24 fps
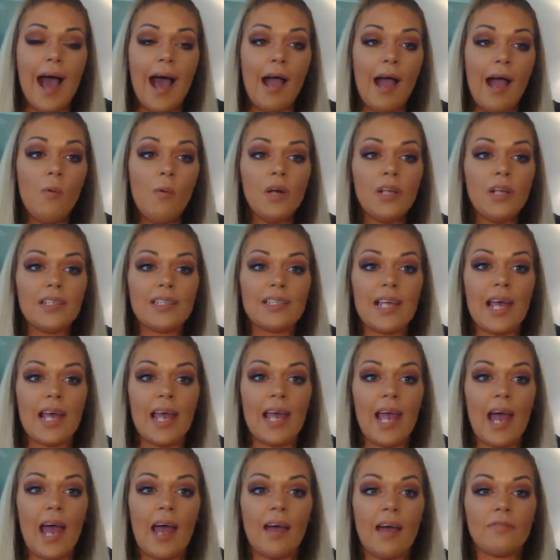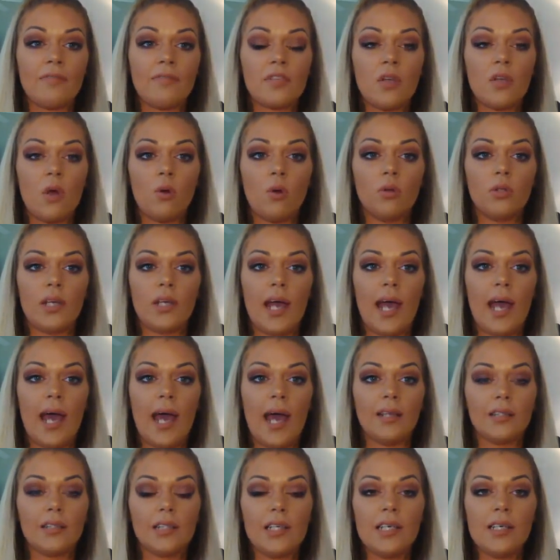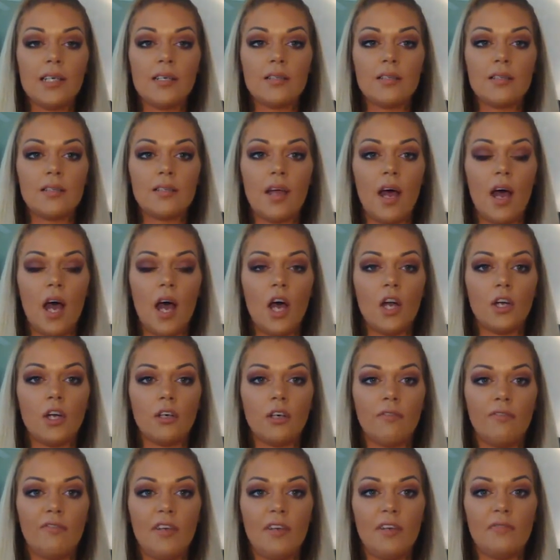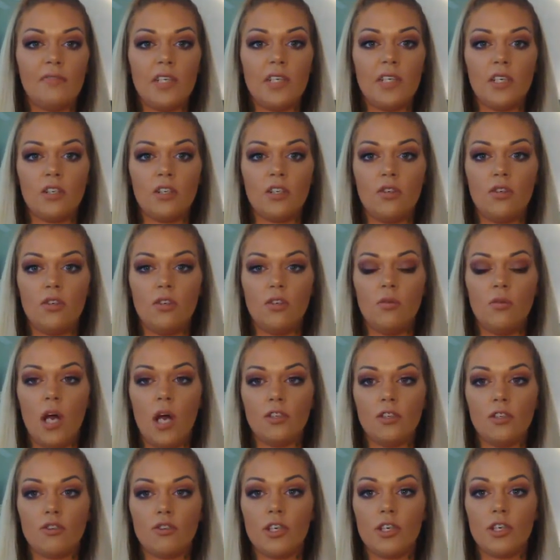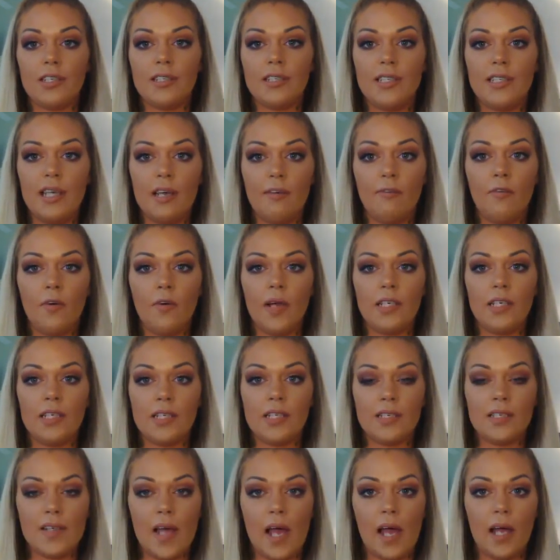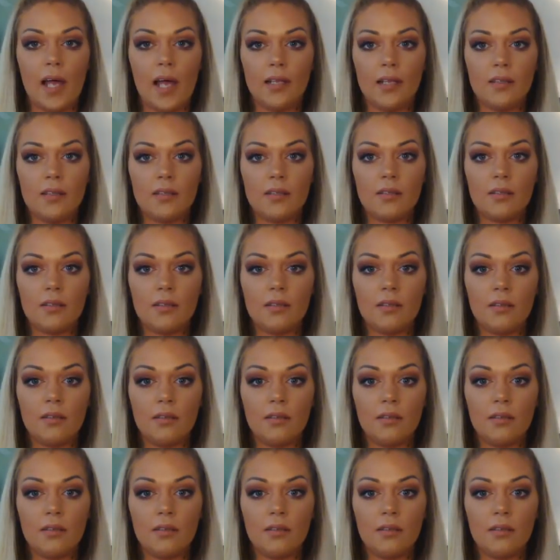I want to say I've sold at least 150 to 200 different designs.